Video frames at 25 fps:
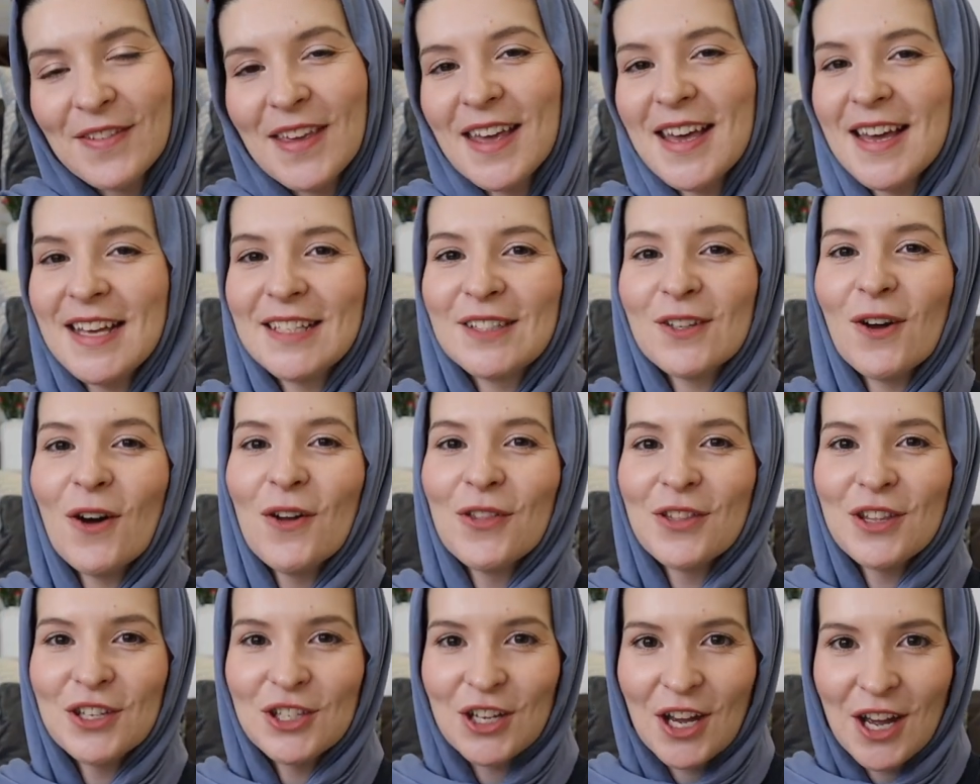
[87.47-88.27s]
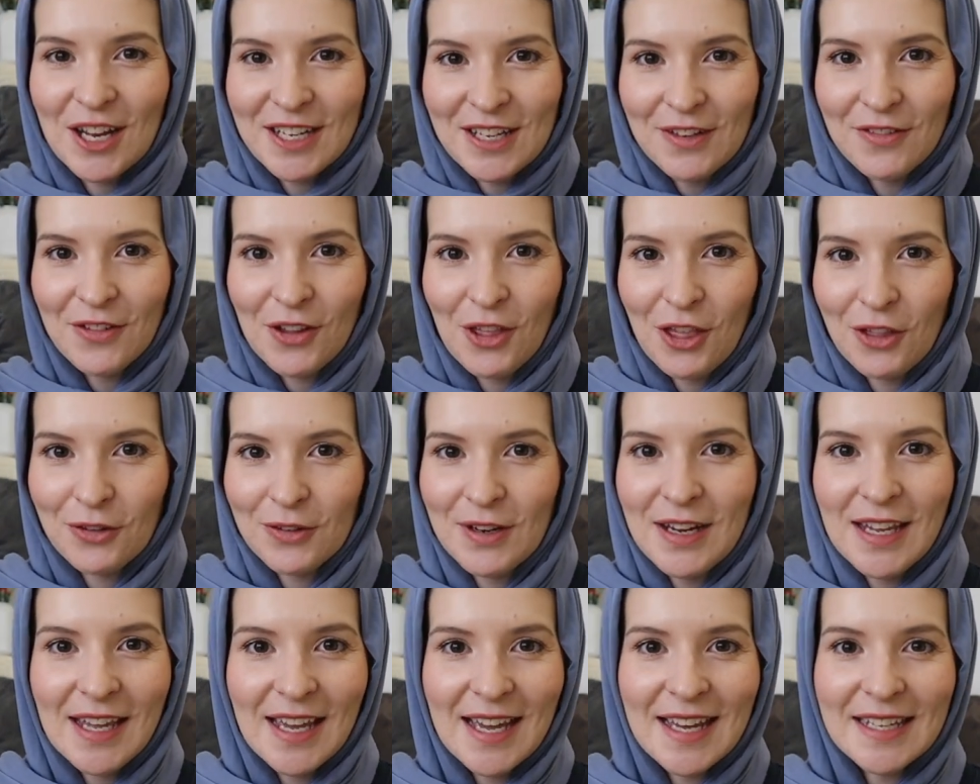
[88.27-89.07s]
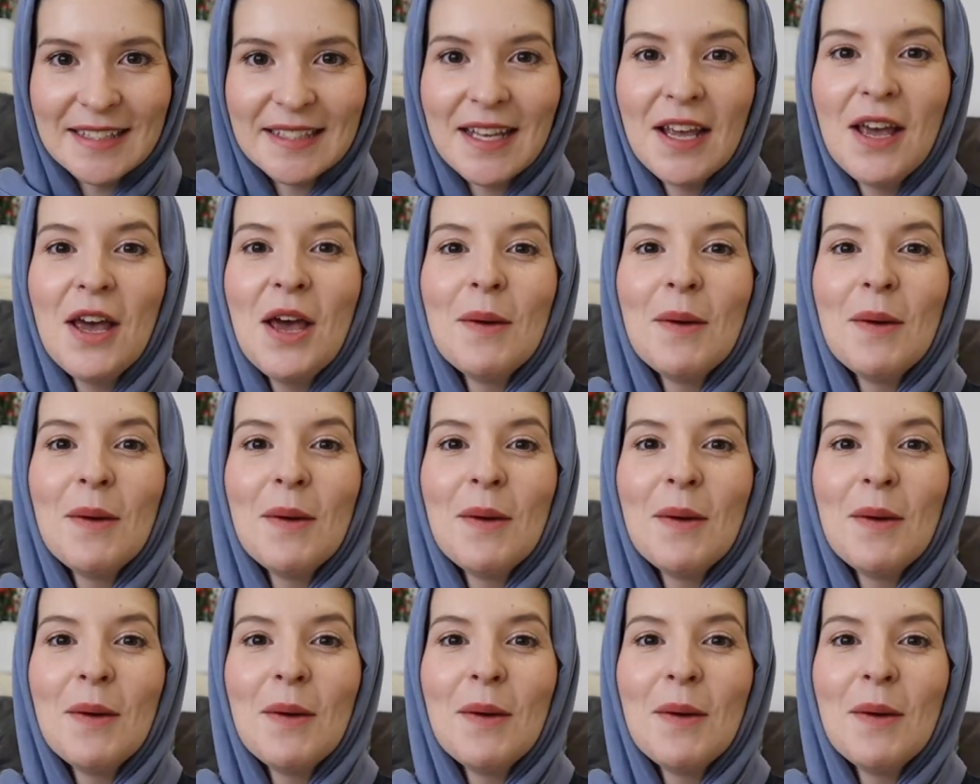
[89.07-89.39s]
years, on the journey for 3 years.